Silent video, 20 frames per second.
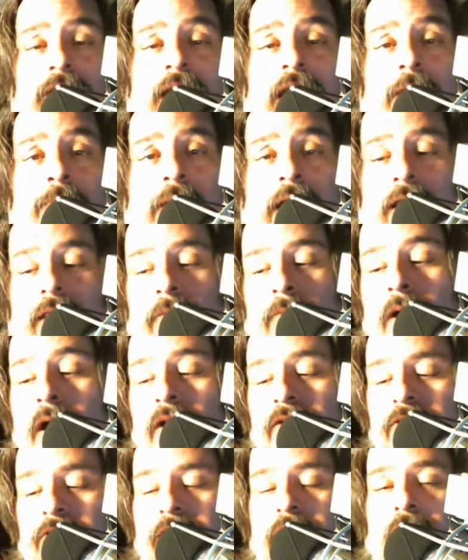take them out of the
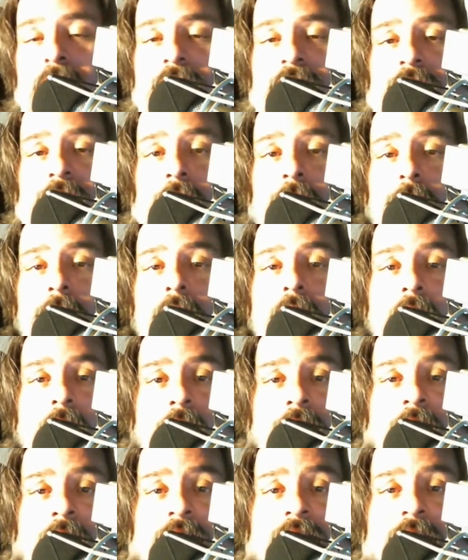box or not. So
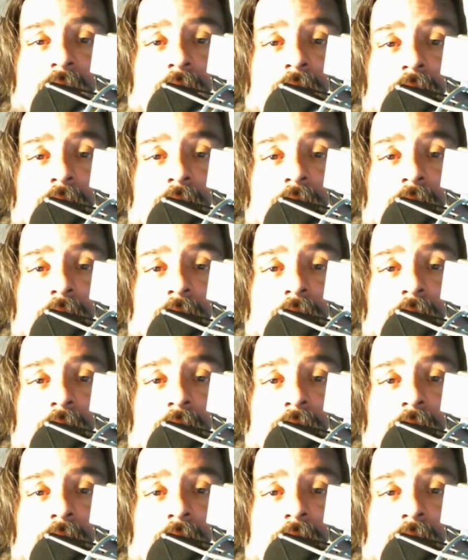that's kind of